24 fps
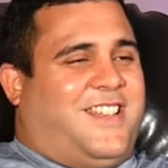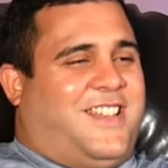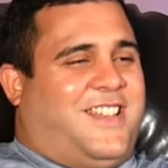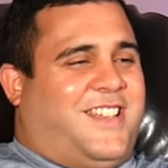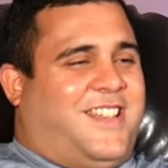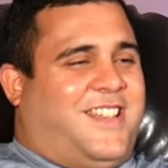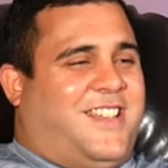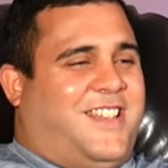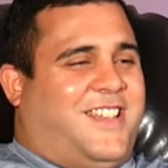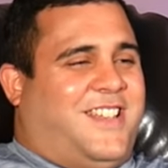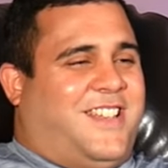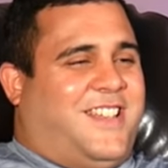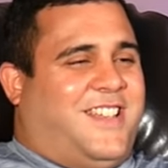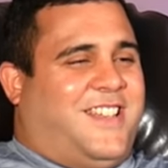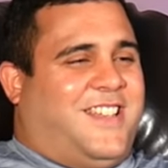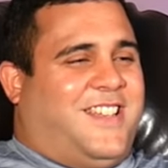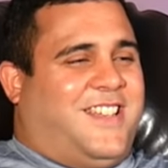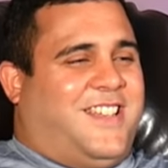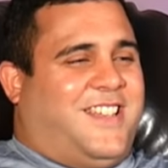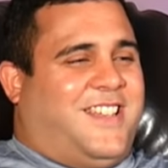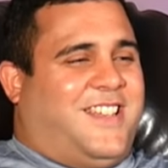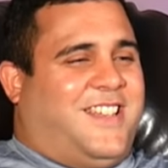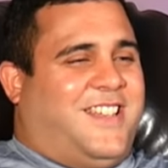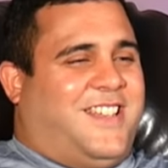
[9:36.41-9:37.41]

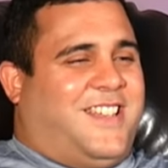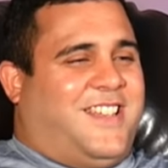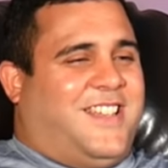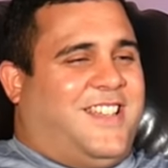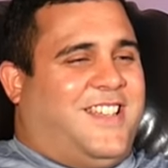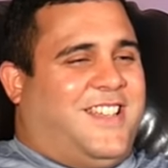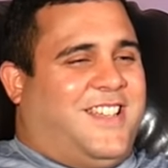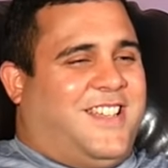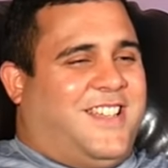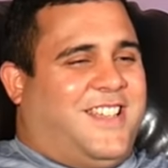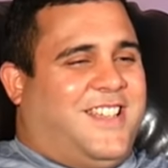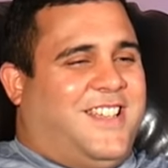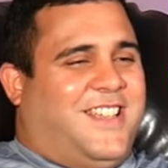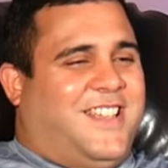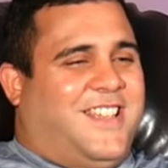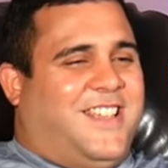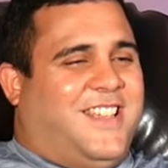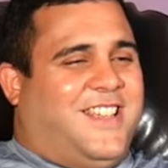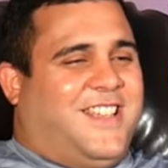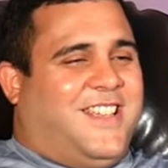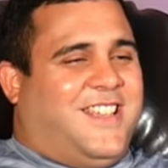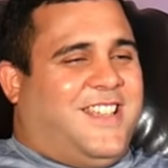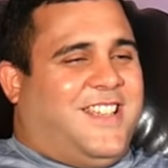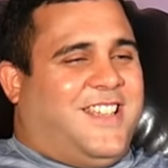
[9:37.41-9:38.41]

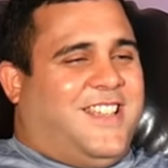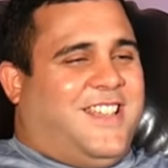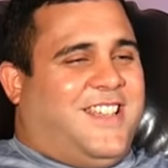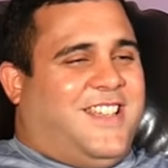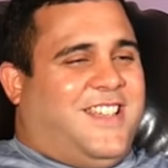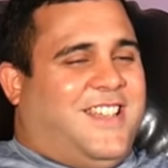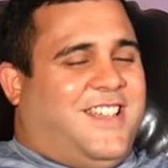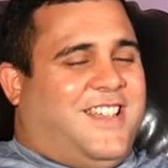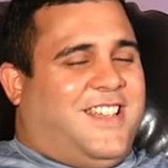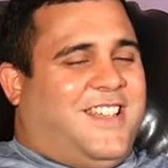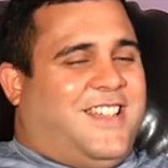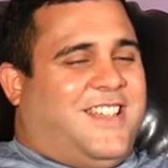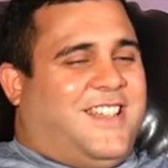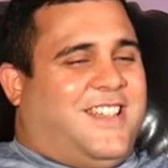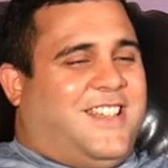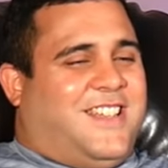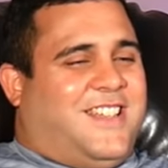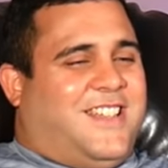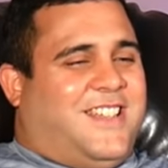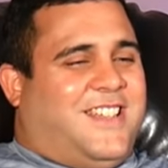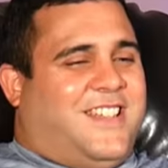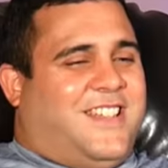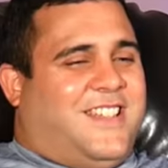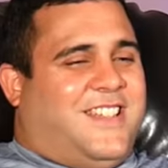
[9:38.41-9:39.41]

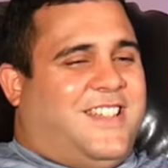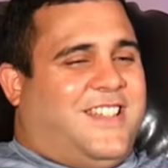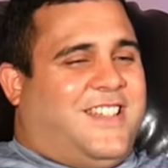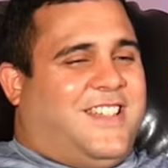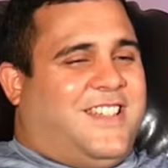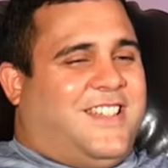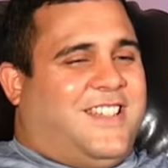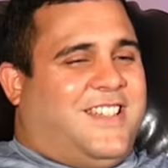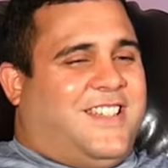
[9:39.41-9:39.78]
No words are spoken by the person on screen.